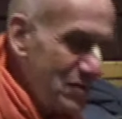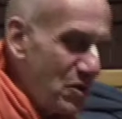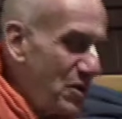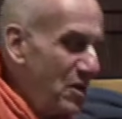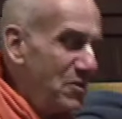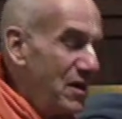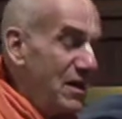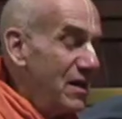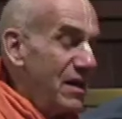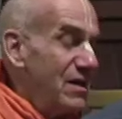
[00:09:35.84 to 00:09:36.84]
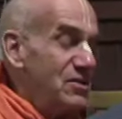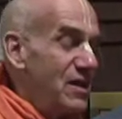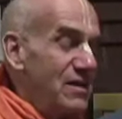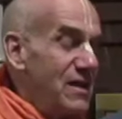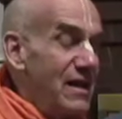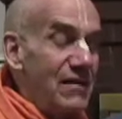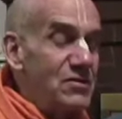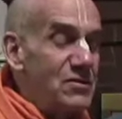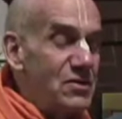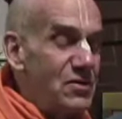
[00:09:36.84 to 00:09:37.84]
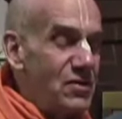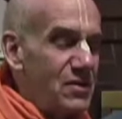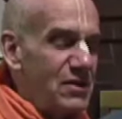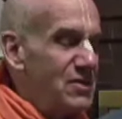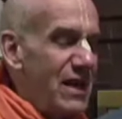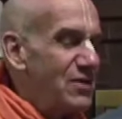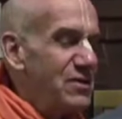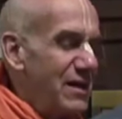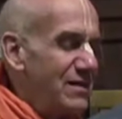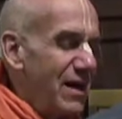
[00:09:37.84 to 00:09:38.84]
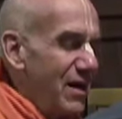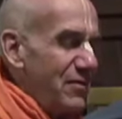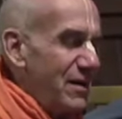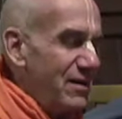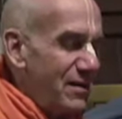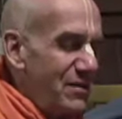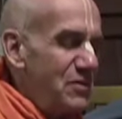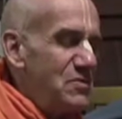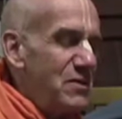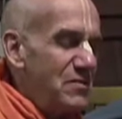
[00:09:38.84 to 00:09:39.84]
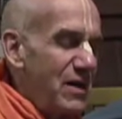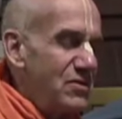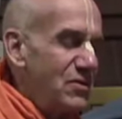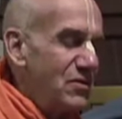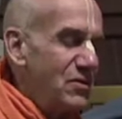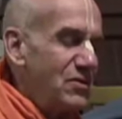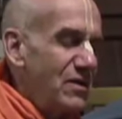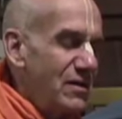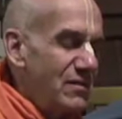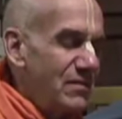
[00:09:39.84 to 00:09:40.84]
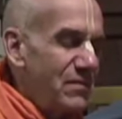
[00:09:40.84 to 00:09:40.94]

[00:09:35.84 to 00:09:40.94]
So he said I could not tolerate. He was minimizing Krishna.